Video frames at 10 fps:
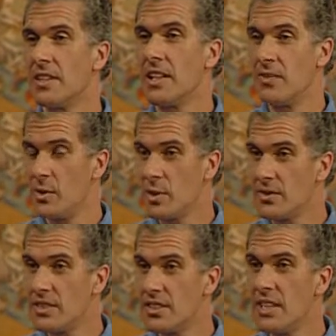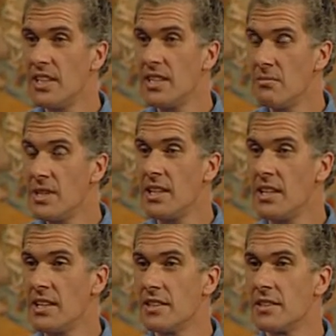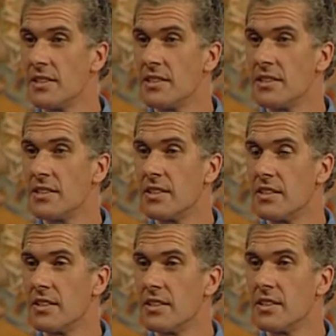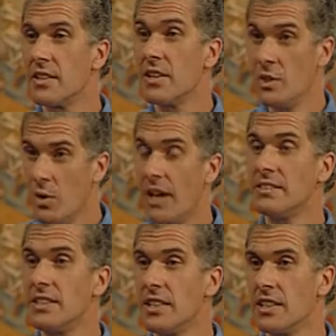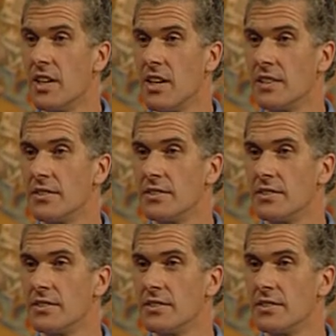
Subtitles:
if you have seen me, you have seen God.